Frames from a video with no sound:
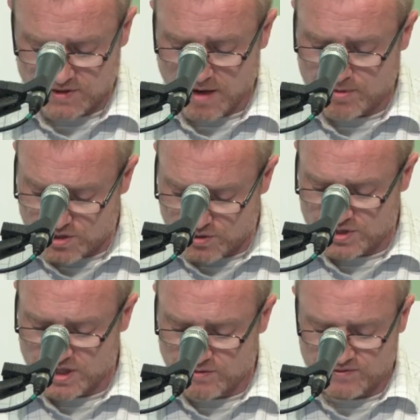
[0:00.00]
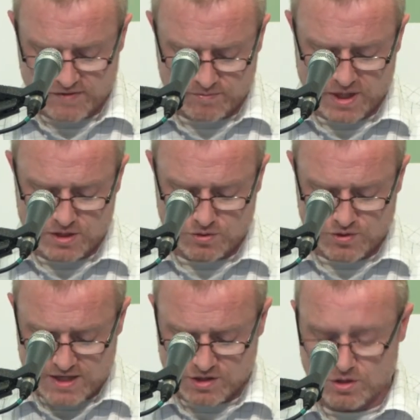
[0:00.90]
for the opportunity you have given me to
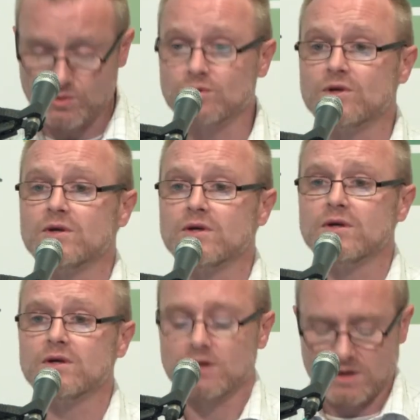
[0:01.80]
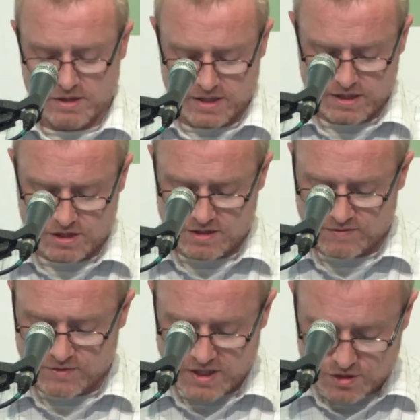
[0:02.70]
address you on the issues
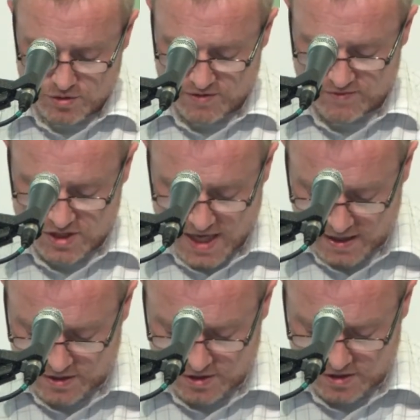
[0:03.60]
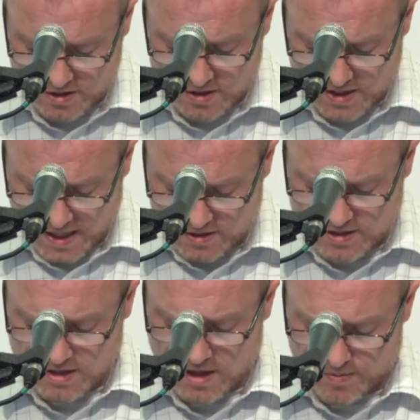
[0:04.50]
of the
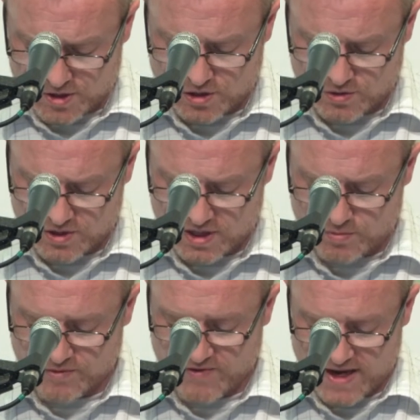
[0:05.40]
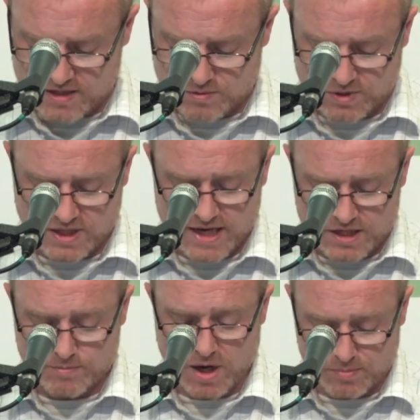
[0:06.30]
challenges and opportunities we face with an
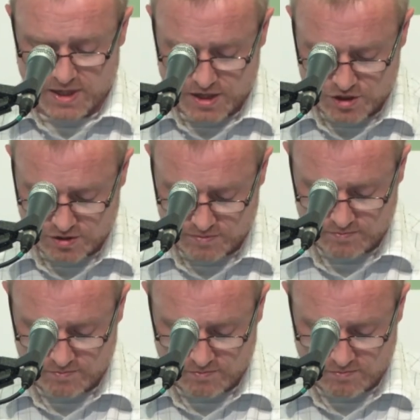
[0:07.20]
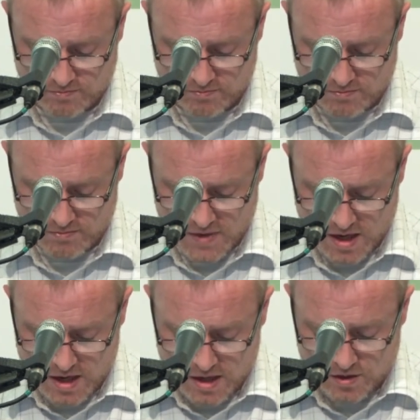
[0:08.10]
ageing population.
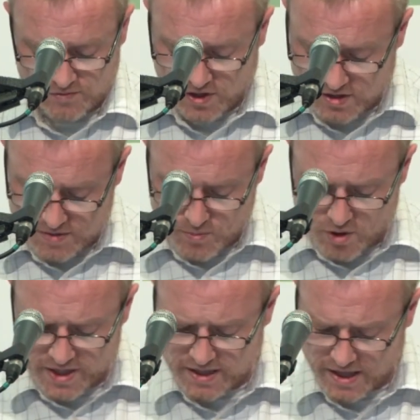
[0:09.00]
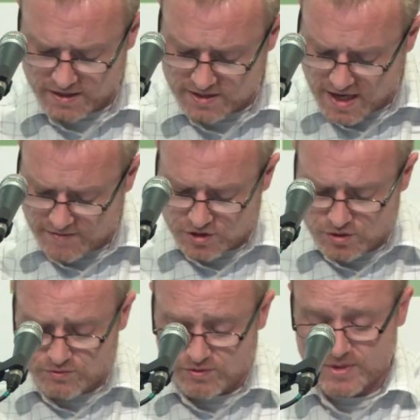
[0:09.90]
You've heard this morning and this
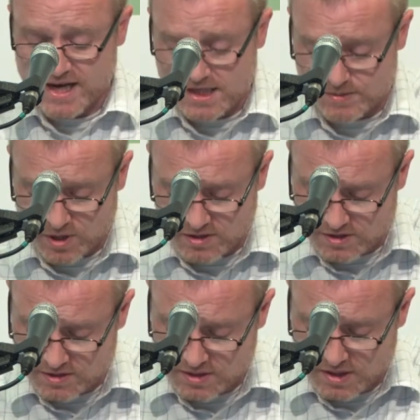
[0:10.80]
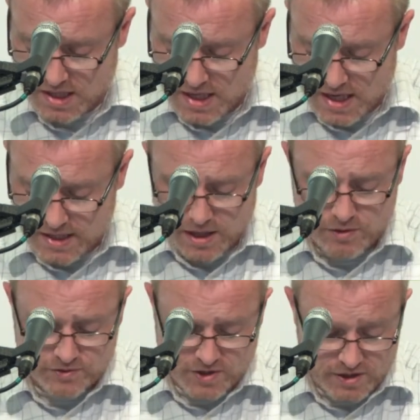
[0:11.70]
afternoon from the experts, and now
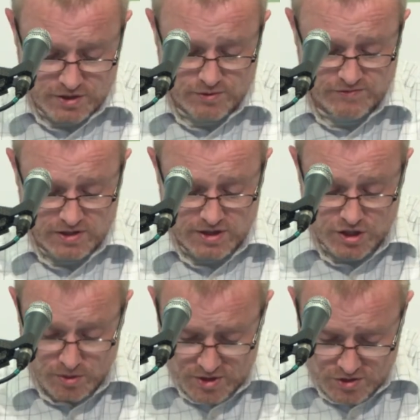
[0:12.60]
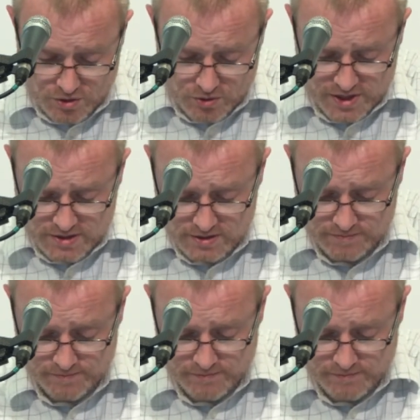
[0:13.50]
you have heard the human stories.